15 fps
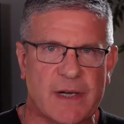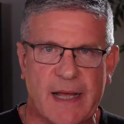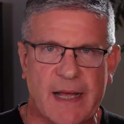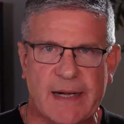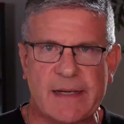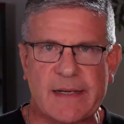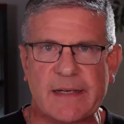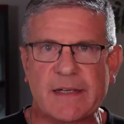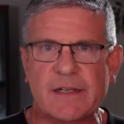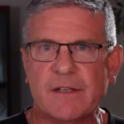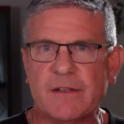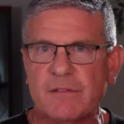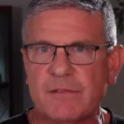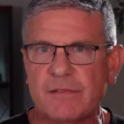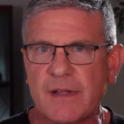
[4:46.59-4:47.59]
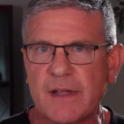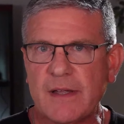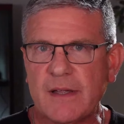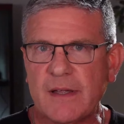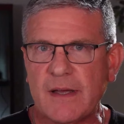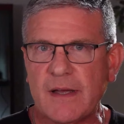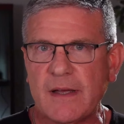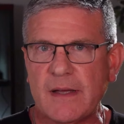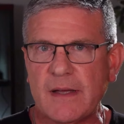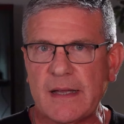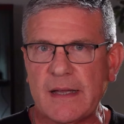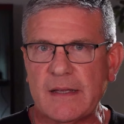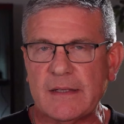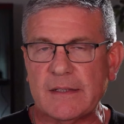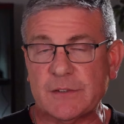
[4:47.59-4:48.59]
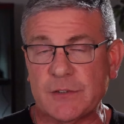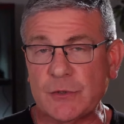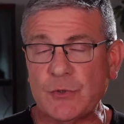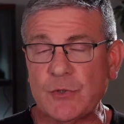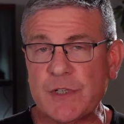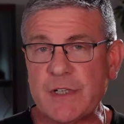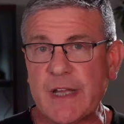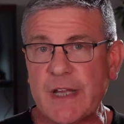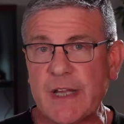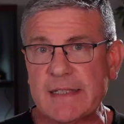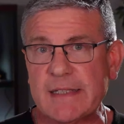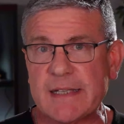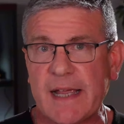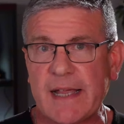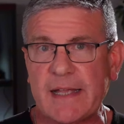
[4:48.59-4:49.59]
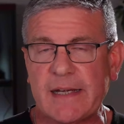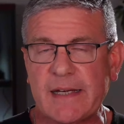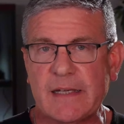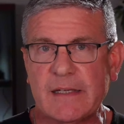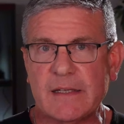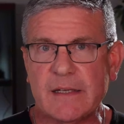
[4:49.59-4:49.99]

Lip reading: non-addictive solution to anxiety.